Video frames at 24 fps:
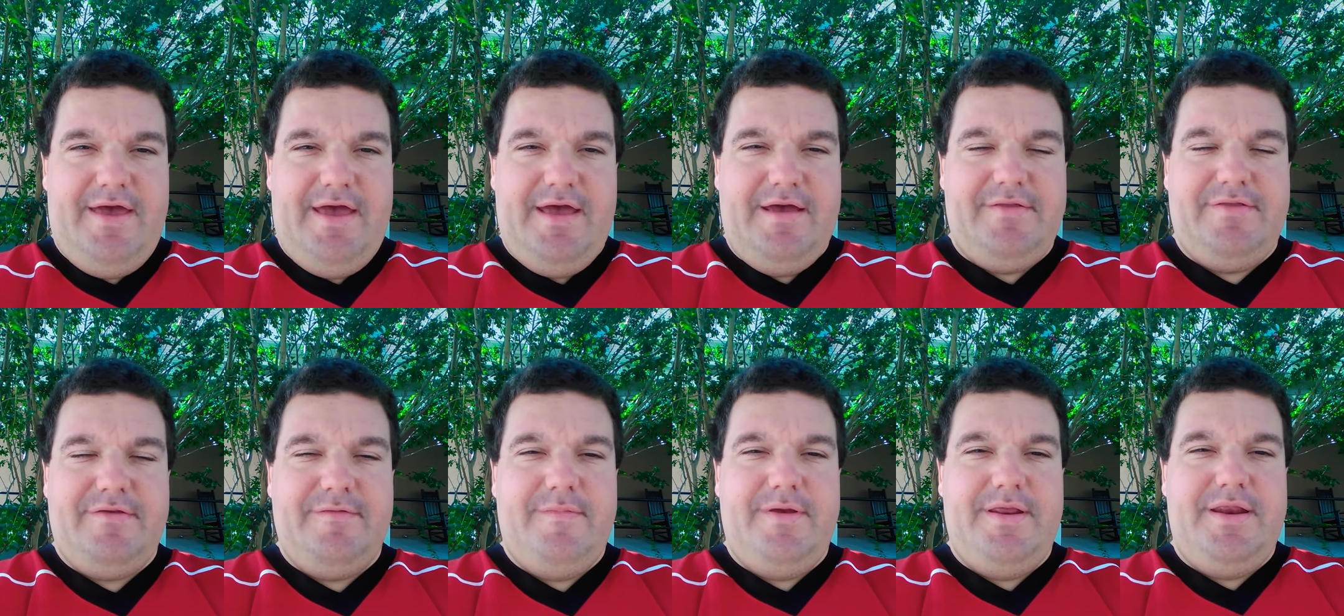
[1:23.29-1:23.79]

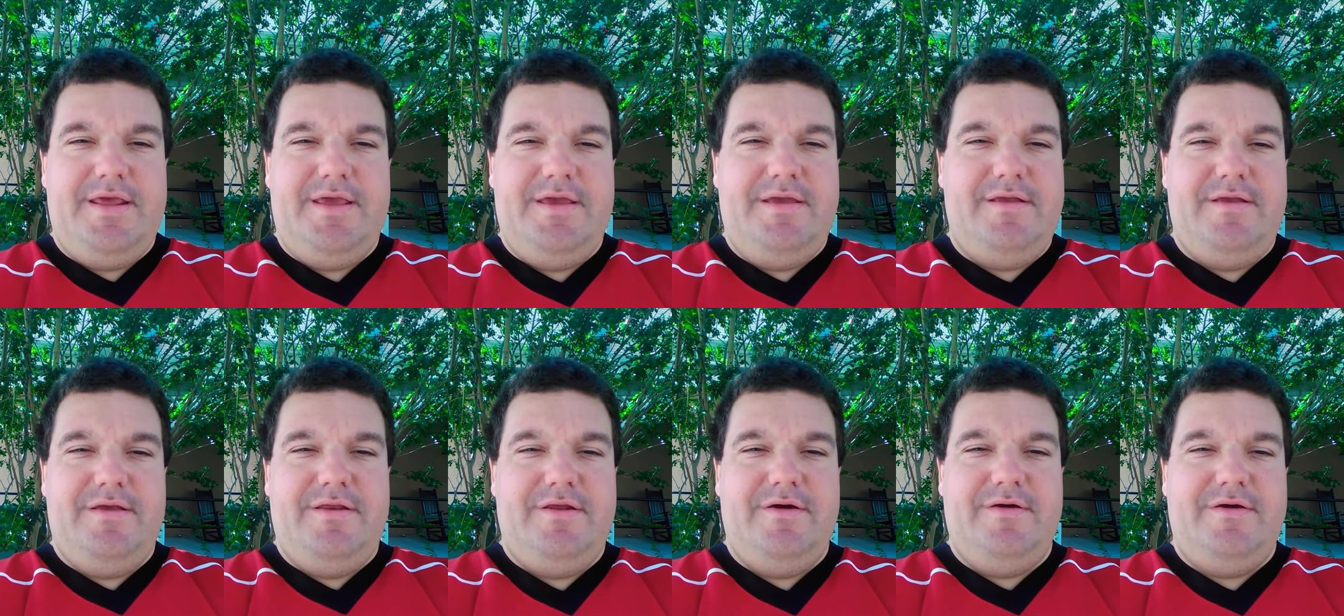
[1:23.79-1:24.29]
ounce. I mean he
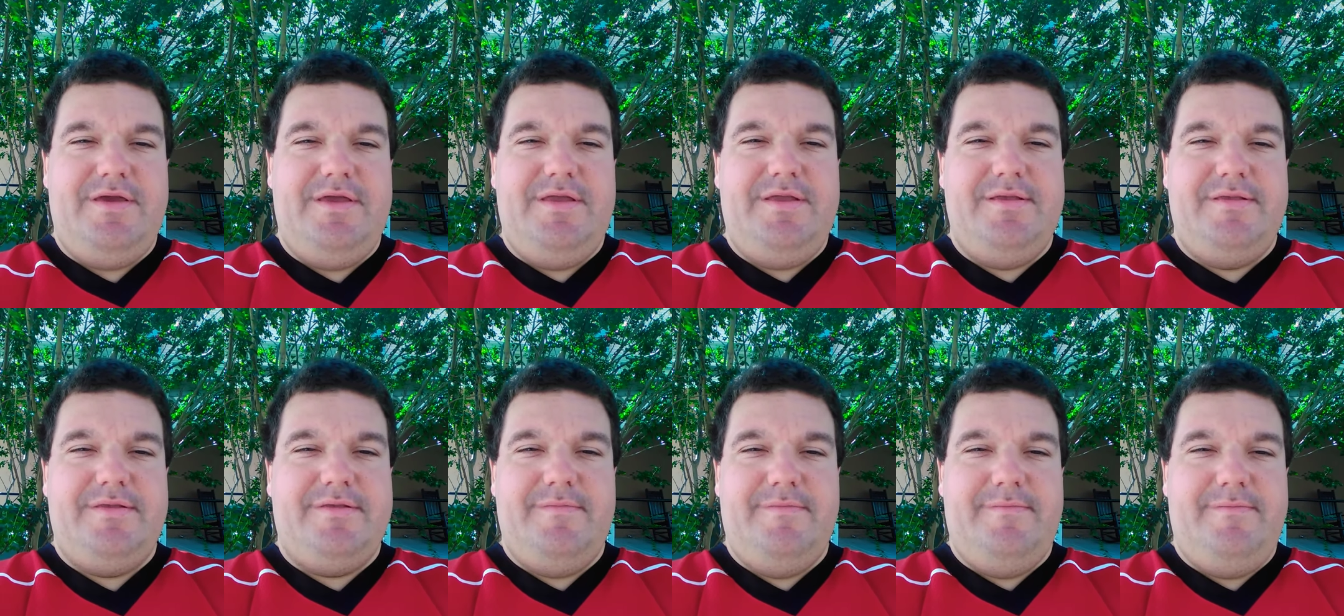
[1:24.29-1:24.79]
you know he
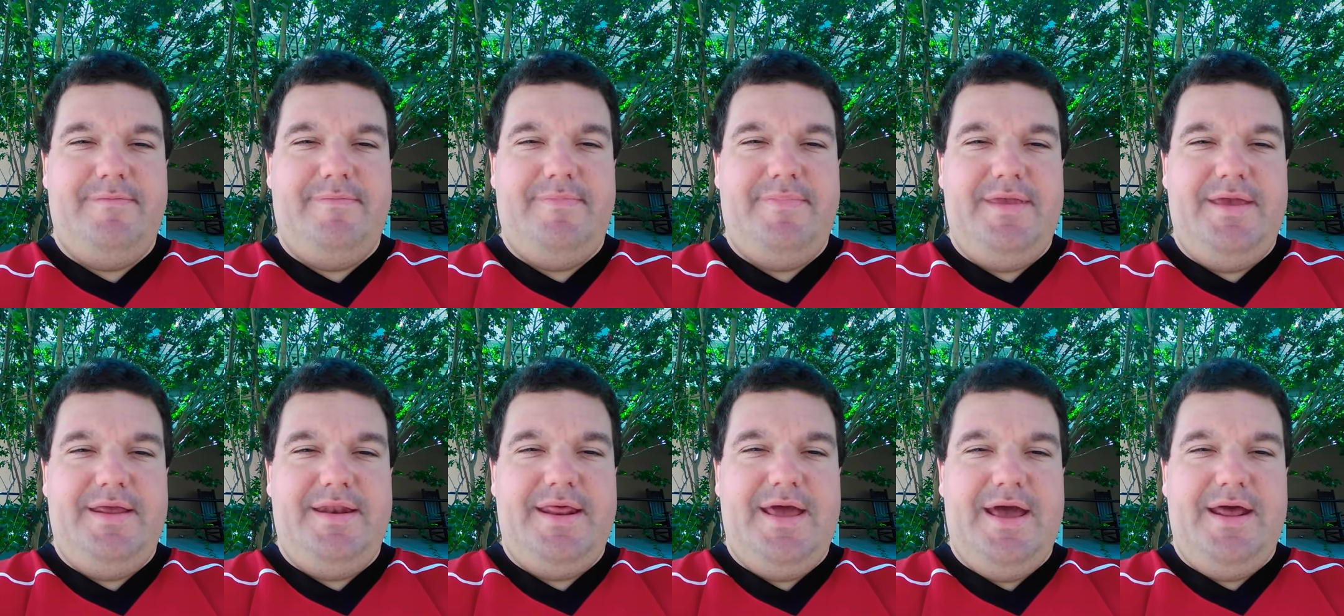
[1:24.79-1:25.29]
just
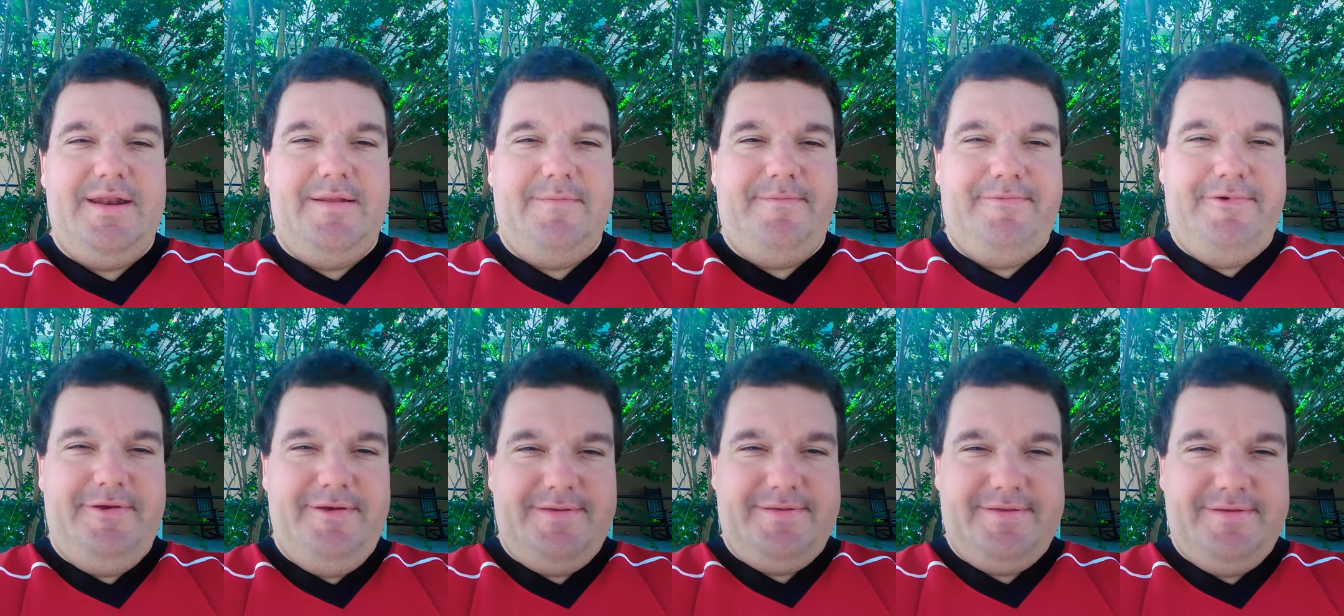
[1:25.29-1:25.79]
did that to
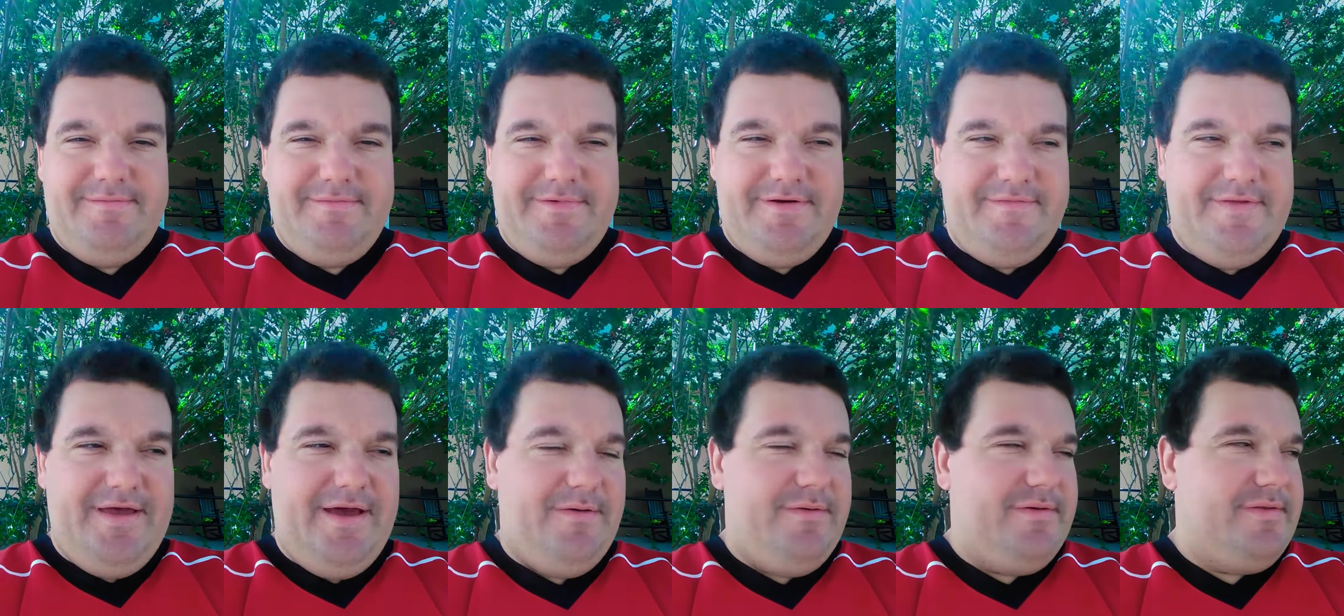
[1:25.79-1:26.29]
piss them
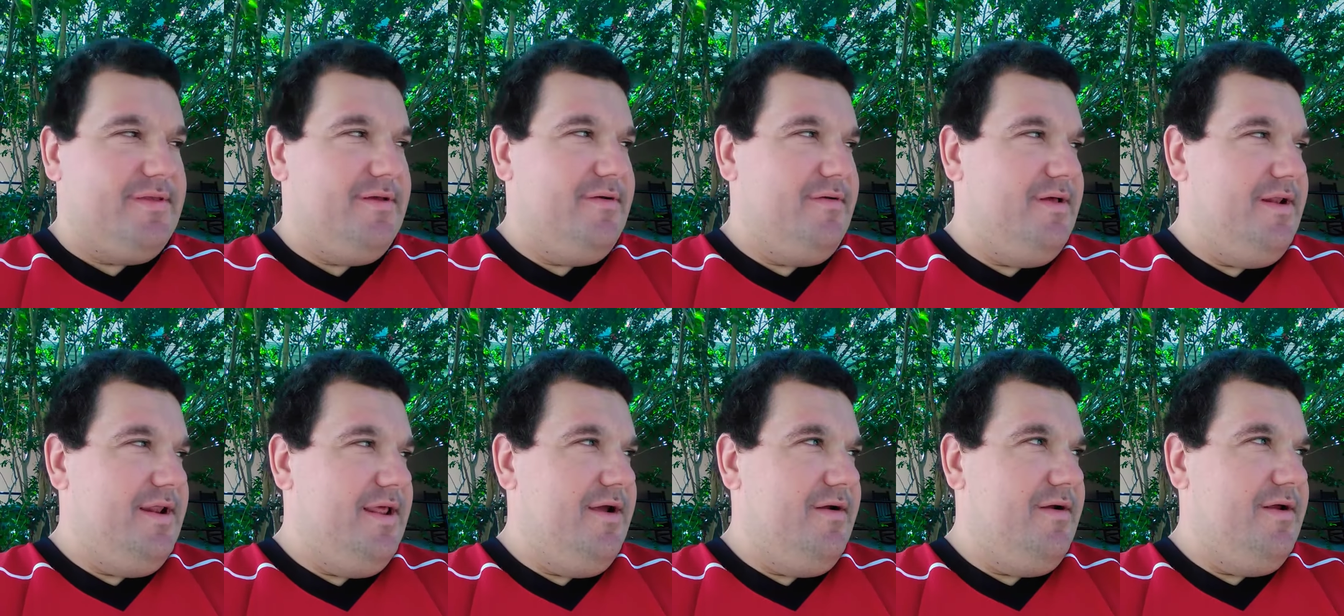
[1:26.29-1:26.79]
off. That was so
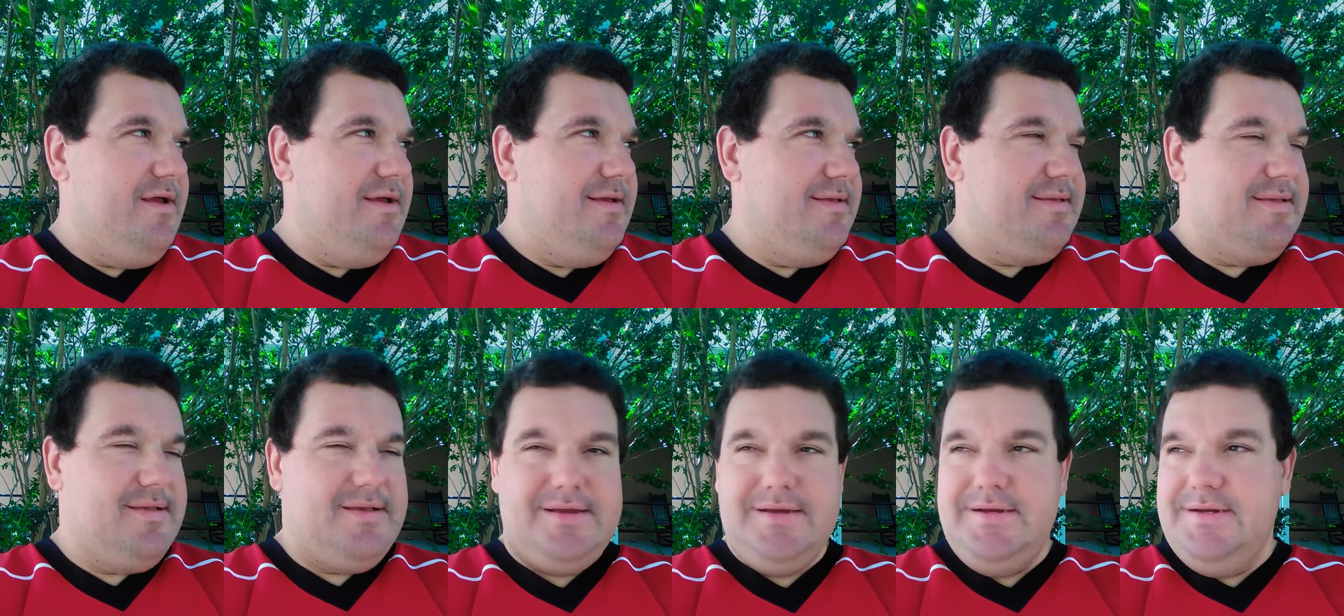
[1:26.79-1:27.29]

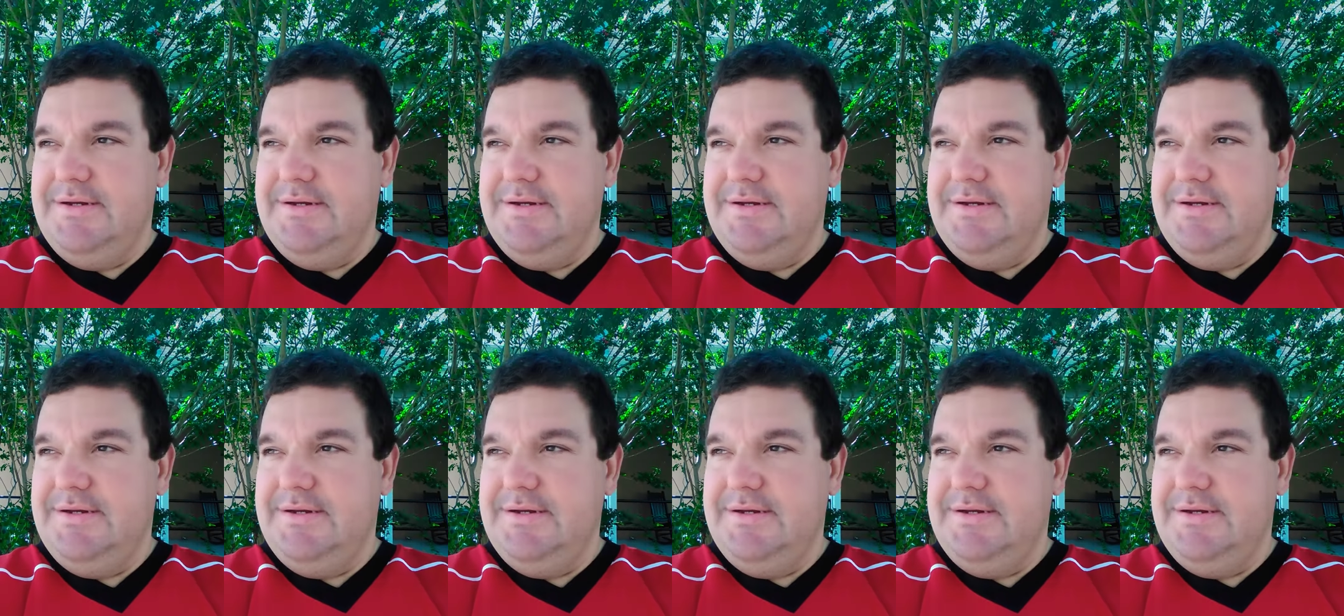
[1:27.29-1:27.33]
hilarious.